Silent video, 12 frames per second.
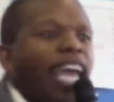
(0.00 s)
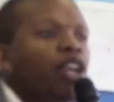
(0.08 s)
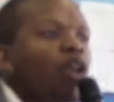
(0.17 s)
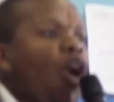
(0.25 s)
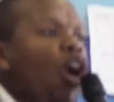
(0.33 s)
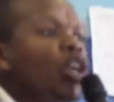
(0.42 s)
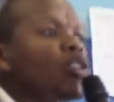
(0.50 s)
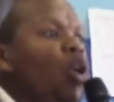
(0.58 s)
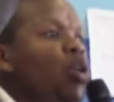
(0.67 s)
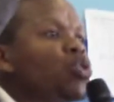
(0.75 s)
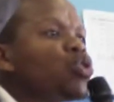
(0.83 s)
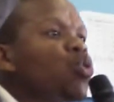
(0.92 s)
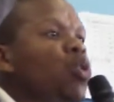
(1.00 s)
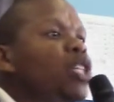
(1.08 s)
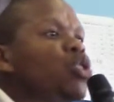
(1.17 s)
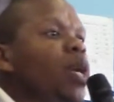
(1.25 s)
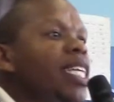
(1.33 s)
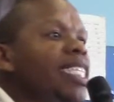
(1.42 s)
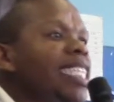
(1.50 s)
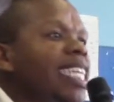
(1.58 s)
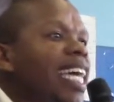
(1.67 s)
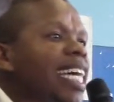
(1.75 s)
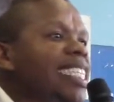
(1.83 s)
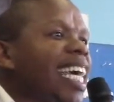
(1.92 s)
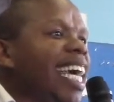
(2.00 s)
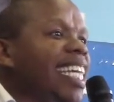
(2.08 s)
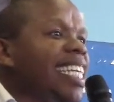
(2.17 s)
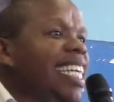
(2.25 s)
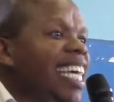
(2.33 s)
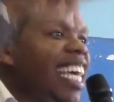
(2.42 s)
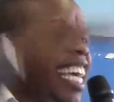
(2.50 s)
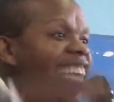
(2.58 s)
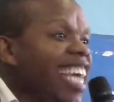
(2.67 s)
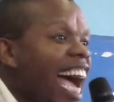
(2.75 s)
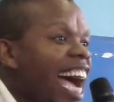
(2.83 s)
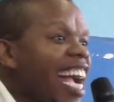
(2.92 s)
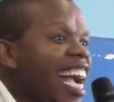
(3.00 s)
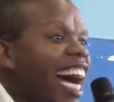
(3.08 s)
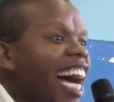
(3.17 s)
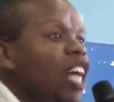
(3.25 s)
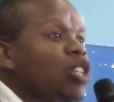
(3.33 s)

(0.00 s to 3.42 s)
And all those who were 20 years and younger,